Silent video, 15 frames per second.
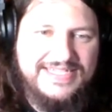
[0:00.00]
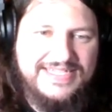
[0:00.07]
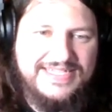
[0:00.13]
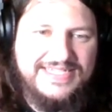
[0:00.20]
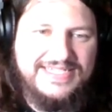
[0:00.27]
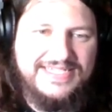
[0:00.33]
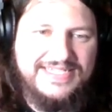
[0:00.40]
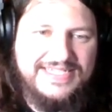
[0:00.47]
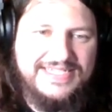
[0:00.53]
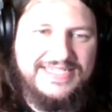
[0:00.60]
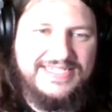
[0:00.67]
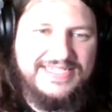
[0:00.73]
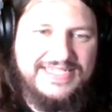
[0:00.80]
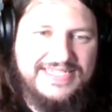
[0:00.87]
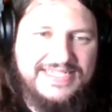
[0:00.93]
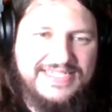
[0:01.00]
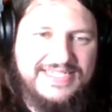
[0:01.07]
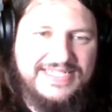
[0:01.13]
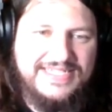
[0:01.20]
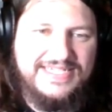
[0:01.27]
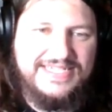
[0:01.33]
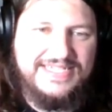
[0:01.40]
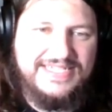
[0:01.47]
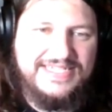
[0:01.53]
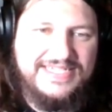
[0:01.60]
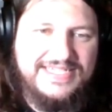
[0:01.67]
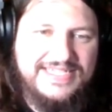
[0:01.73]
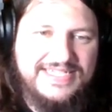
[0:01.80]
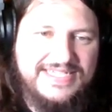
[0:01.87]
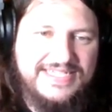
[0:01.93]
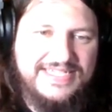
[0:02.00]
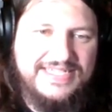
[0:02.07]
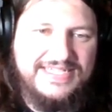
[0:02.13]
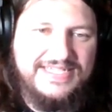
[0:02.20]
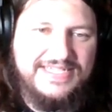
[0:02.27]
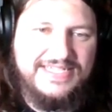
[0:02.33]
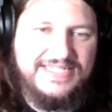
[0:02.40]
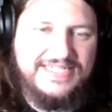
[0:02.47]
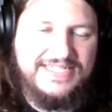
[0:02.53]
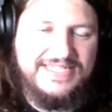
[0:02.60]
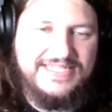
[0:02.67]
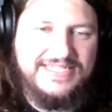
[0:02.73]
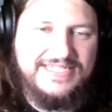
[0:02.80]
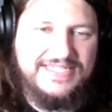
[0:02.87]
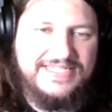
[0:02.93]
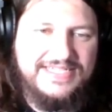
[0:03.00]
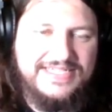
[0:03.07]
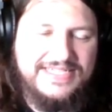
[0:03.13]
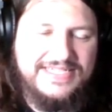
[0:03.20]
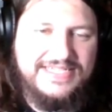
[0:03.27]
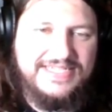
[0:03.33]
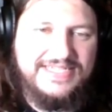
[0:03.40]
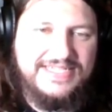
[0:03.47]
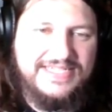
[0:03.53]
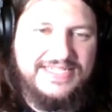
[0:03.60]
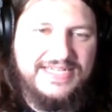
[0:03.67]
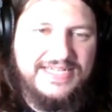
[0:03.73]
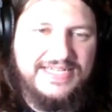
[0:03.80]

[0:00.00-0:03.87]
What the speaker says: (silent)